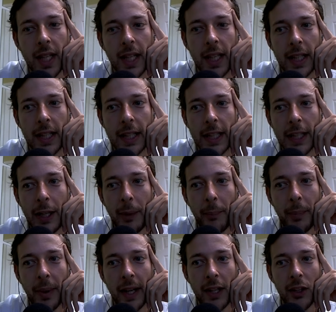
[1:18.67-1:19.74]

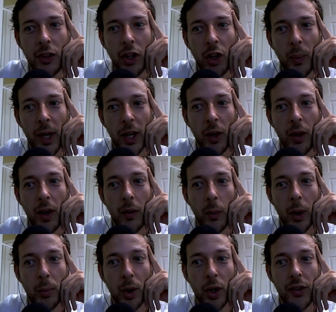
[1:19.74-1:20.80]
But
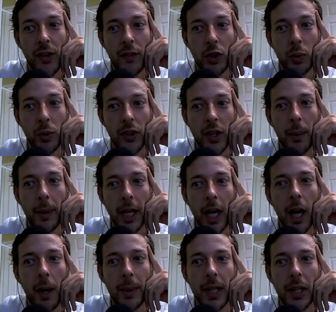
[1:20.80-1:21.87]
when Morozevich was coming
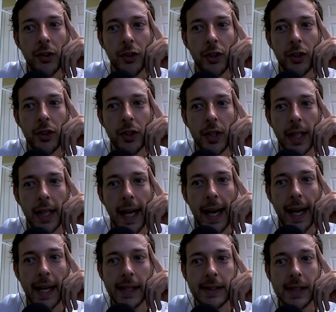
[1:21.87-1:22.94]
up, he certainly
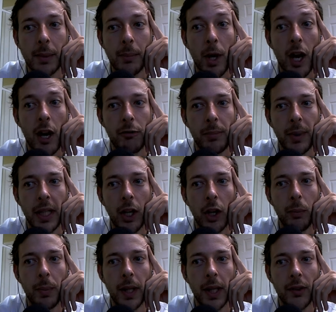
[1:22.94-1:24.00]
had some offbeat
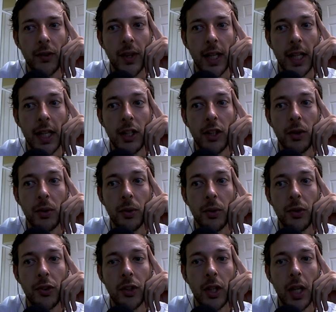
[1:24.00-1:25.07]
openings that he
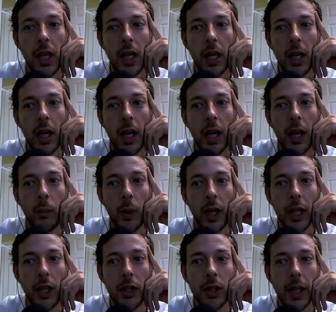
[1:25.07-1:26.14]
used where
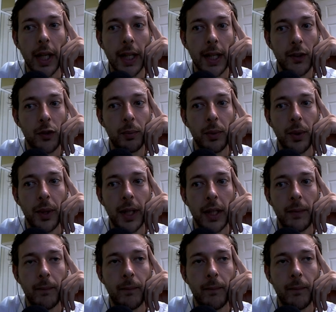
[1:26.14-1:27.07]
he could exploit